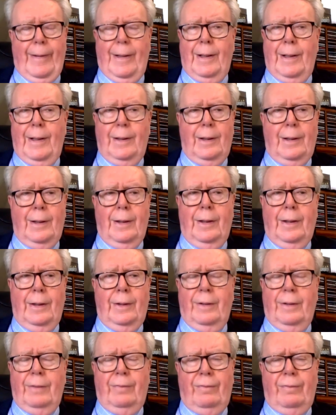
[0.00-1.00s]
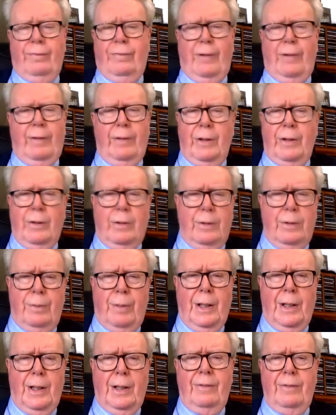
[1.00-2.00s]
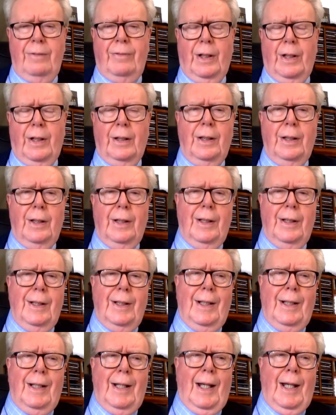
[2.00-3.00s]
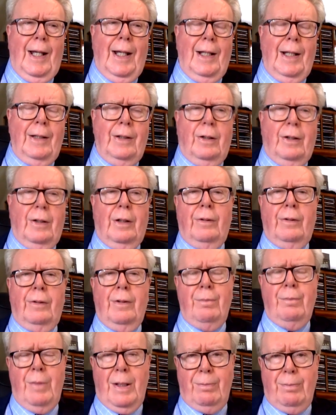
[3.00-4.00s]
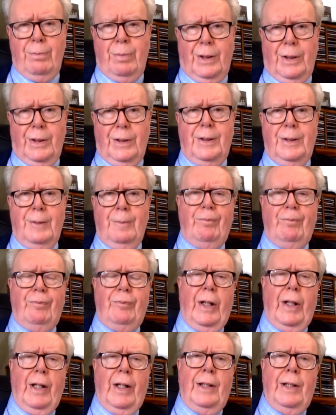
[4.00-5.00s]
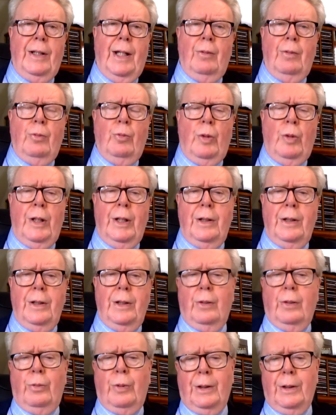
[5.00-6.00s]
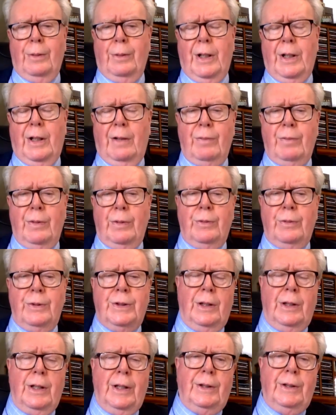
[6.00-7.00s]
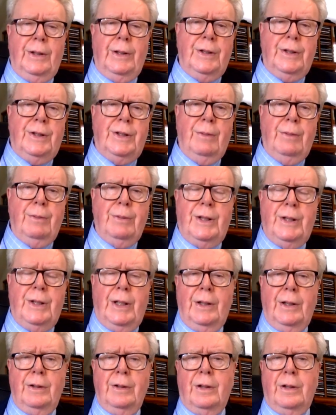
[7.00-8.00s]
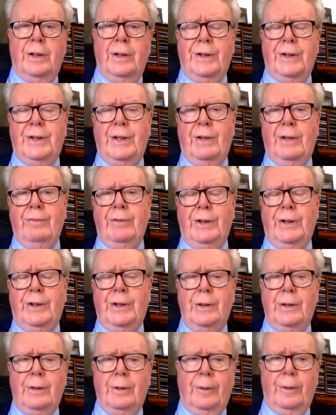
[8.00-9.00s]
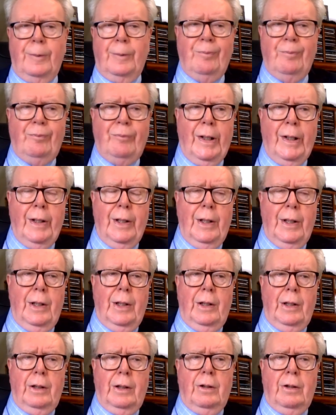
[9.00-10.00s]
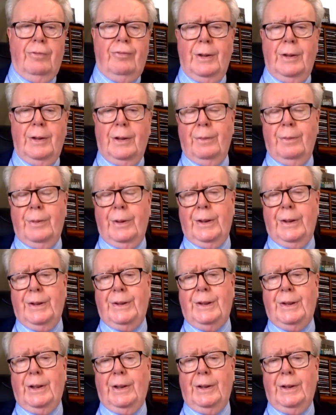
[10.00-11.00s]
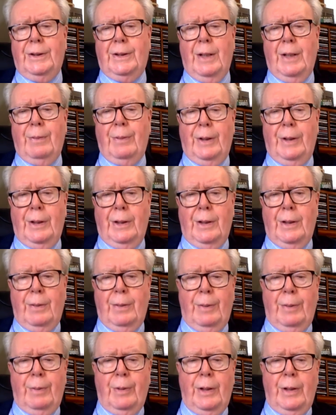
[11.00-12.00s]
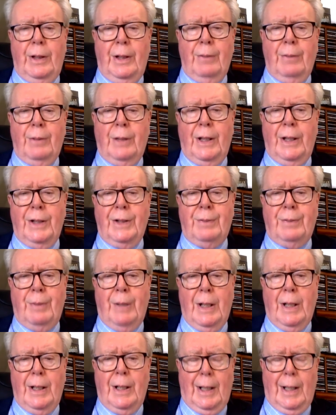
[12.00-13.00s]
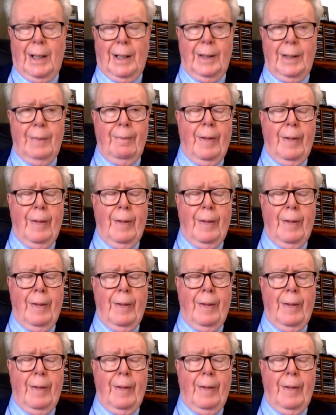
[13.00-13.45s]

and it's very odd behavior. And I remembered that when the Whitlam government was elected December 2nd, 1972, Gough Whitlam and his, his deputy, the deputy PM, Lance Barnard,